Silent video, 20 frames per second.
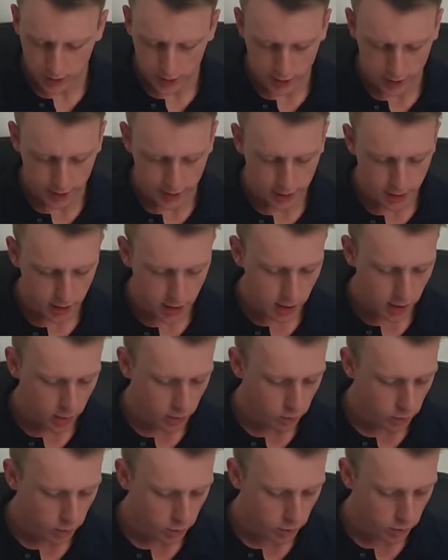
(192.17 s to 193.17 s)
Okay,
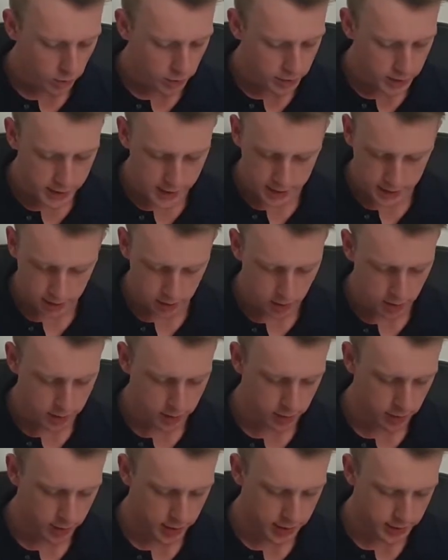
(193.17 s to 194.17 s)
well, that's kind
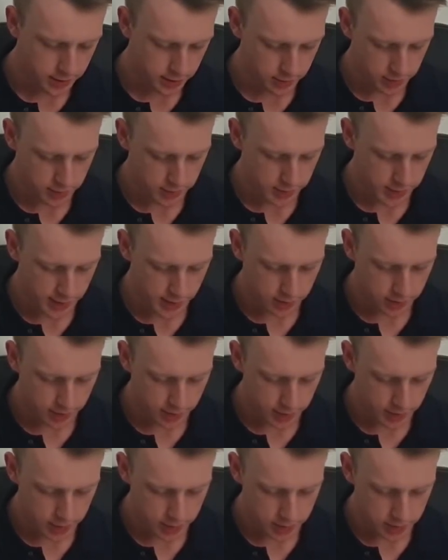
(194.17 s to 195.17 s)
of nice, because now we
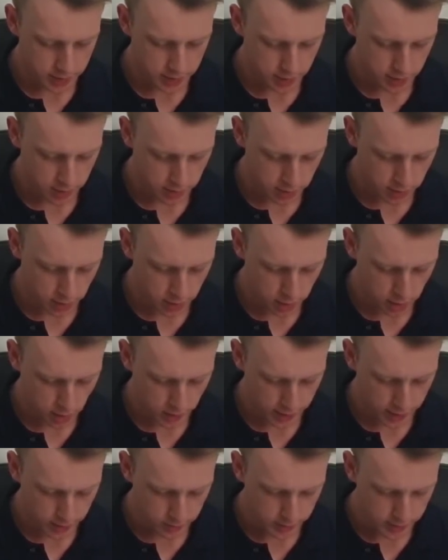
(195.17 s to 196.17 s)
can just go
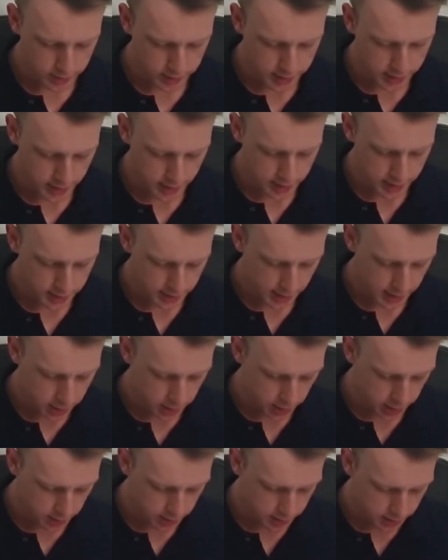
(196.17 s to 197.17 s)
ahead, we can start
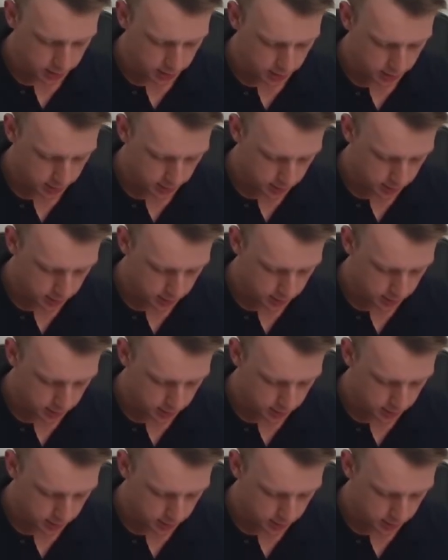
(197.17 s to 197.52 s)
sketching this.